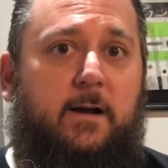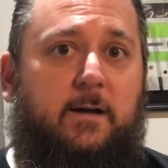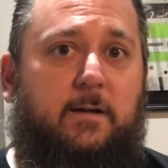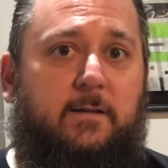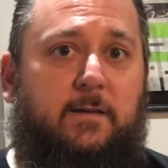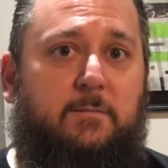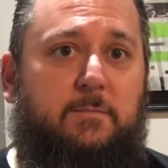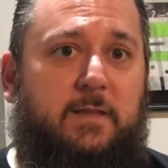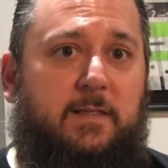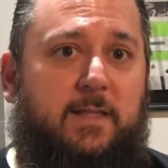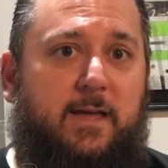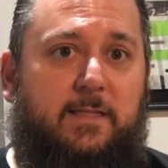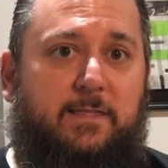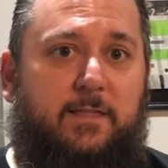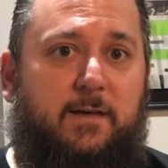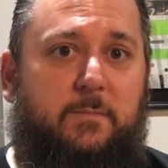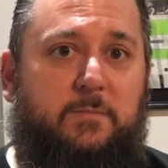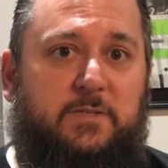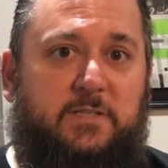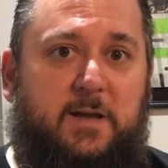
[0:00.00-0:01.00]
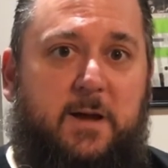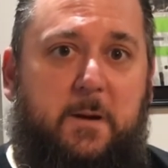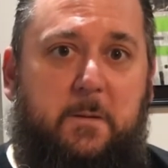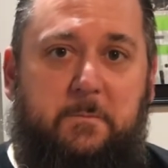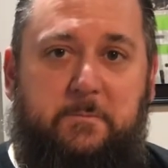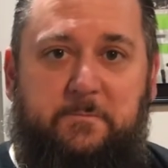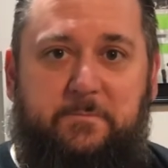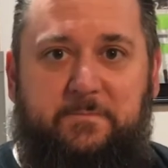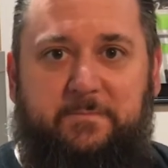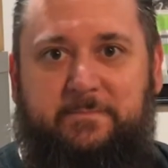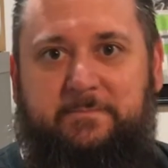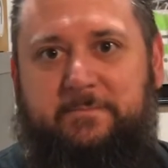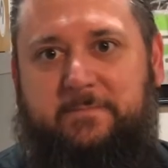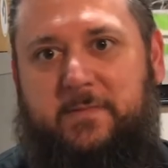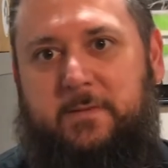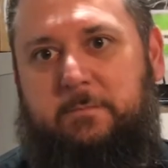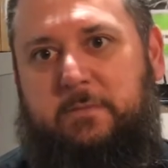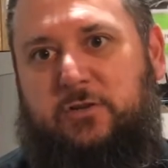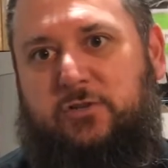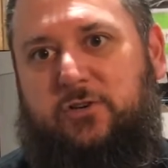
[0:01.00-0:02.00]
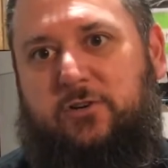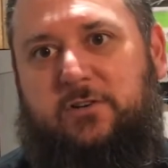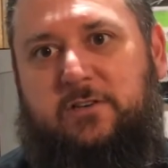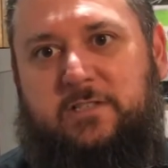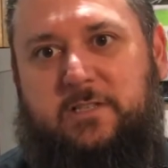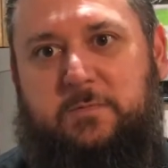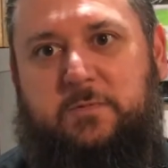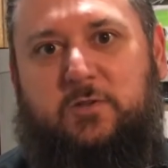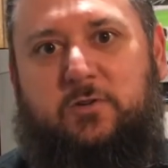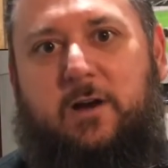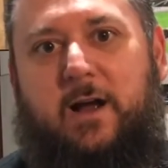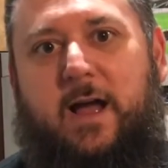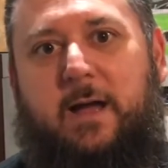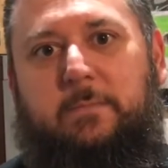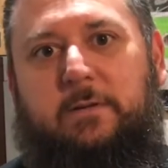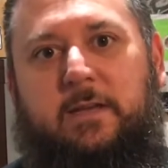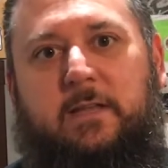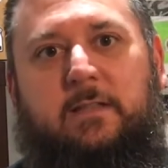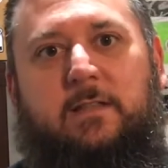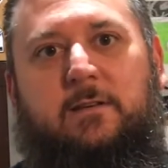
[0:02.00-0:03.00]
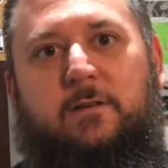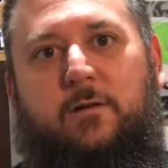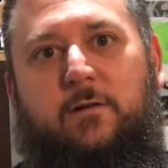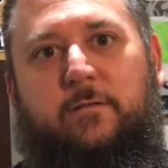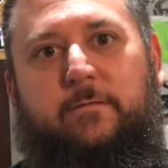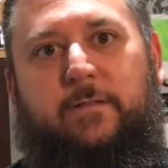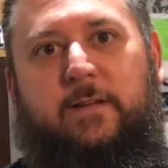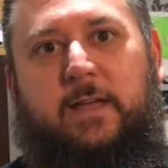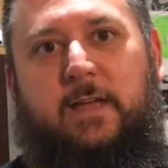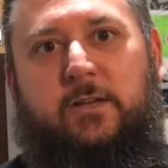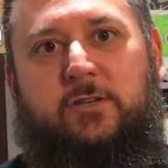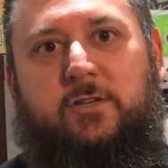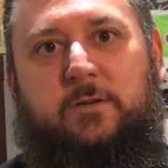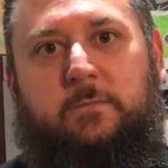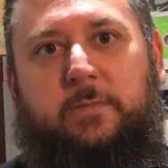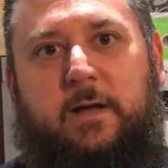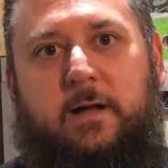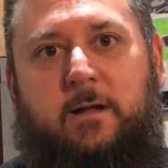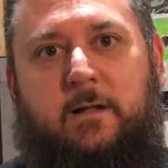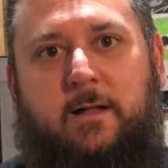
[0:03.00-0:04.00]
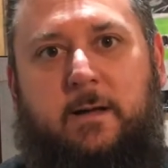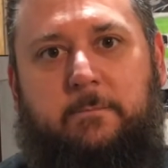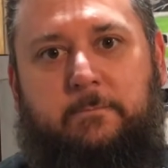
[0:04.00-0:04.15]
Give me that thumbs up. Be sure to subscribe and hit the notification bell.